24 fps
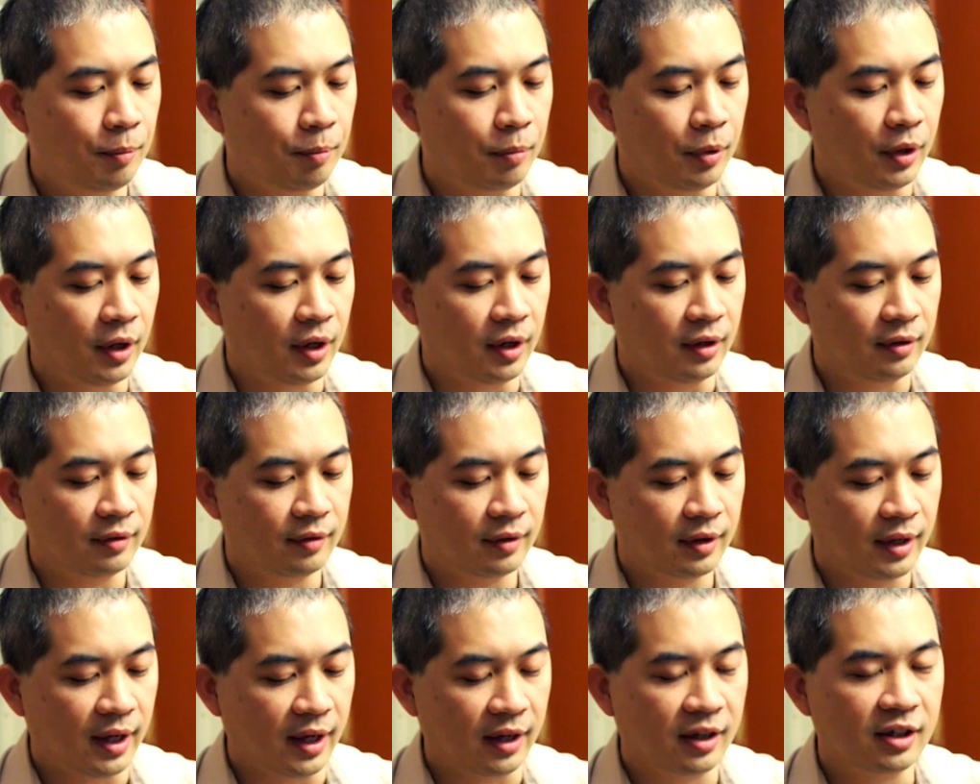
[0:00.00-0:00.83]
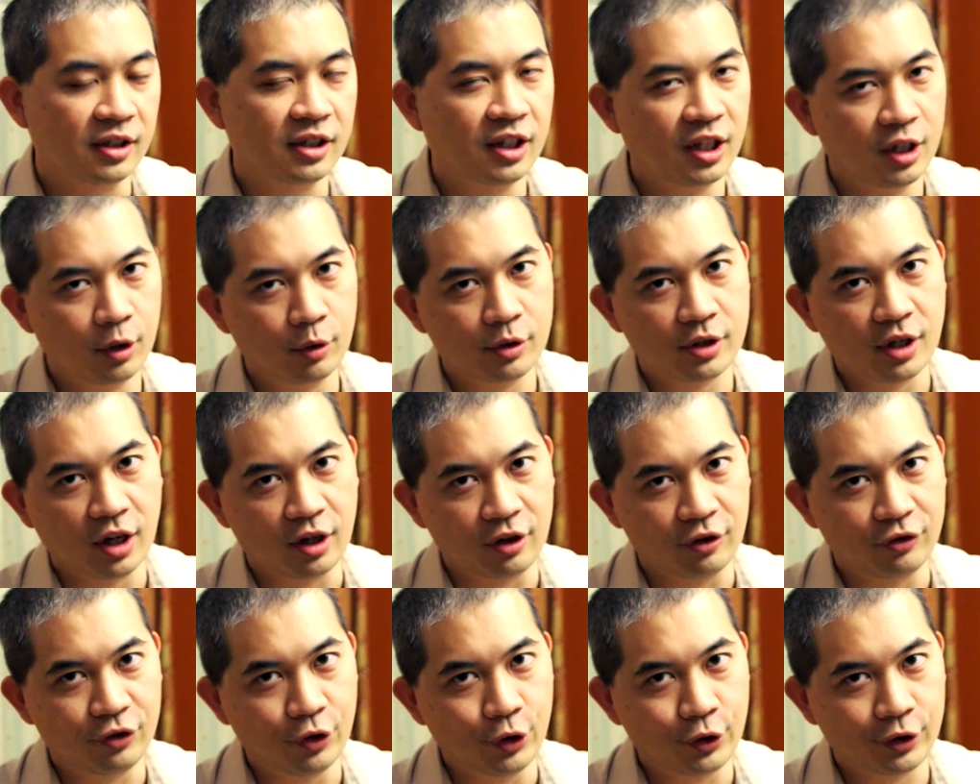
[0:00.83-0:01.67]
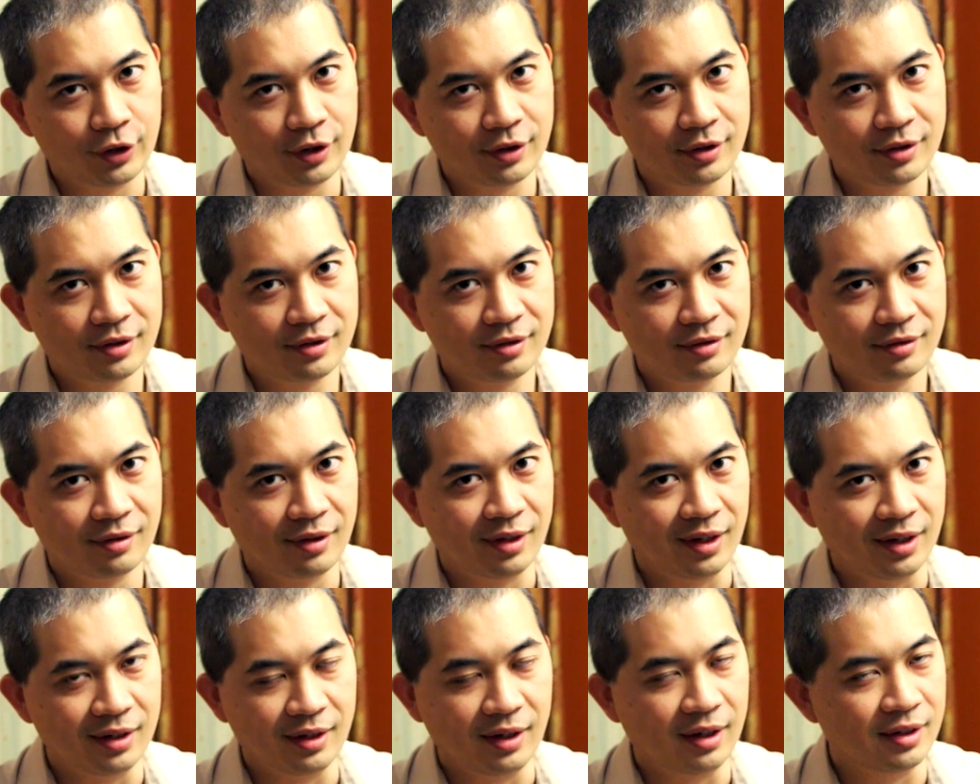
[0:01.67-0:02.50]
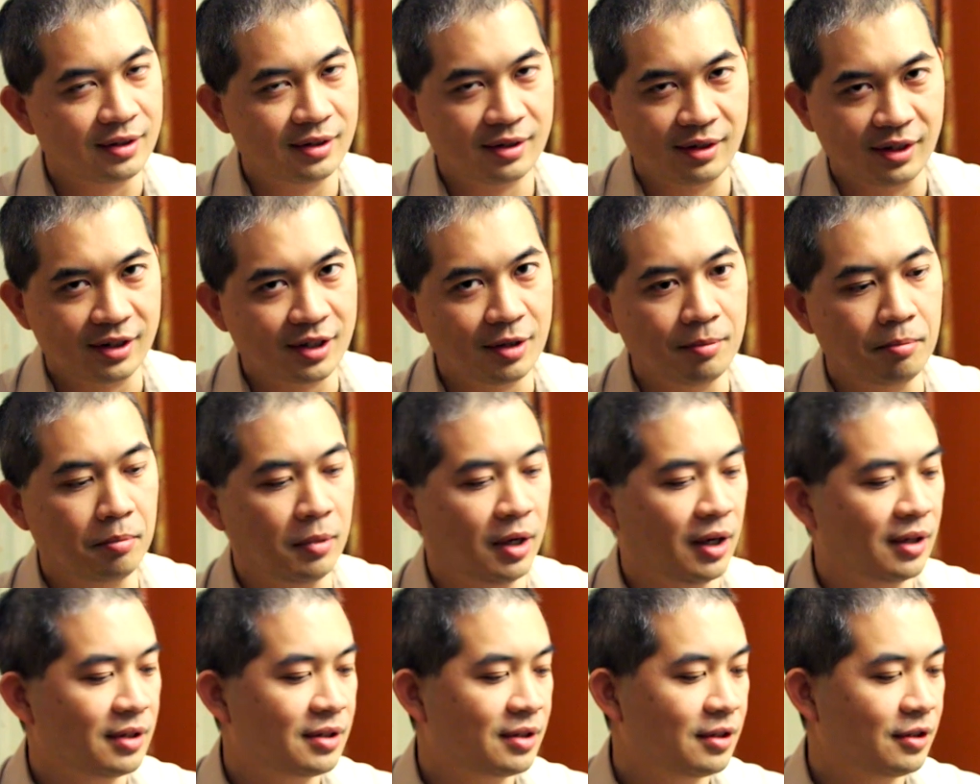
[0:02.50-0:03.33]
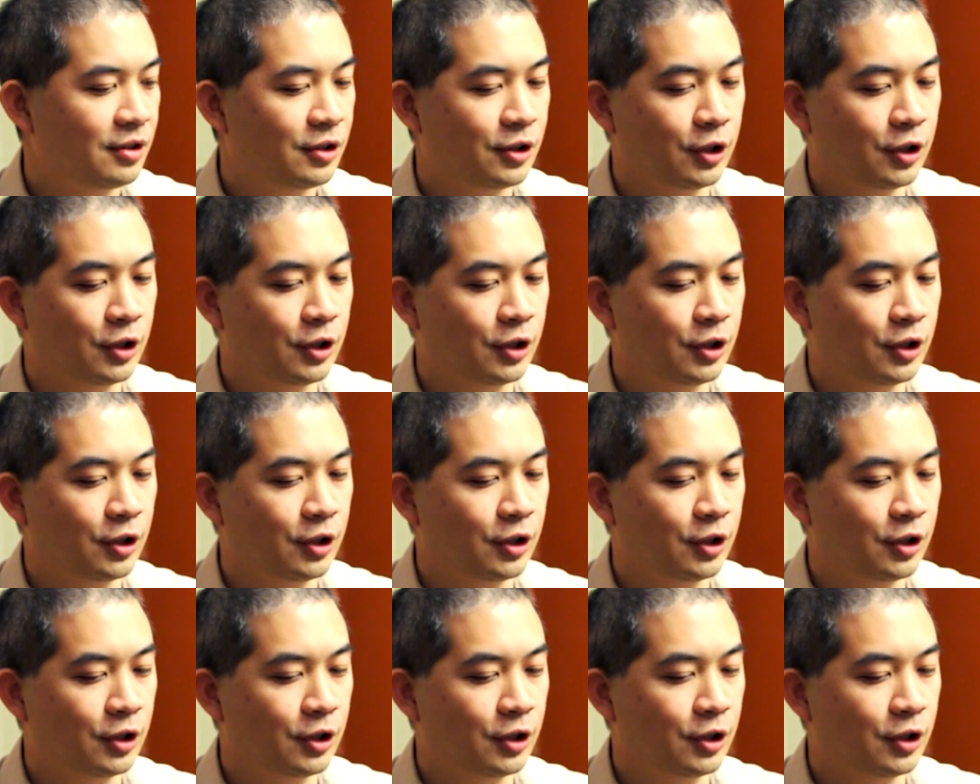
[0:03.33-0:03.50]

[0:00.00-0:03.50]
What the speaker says: But yeah, continuous autofocus, it's a must.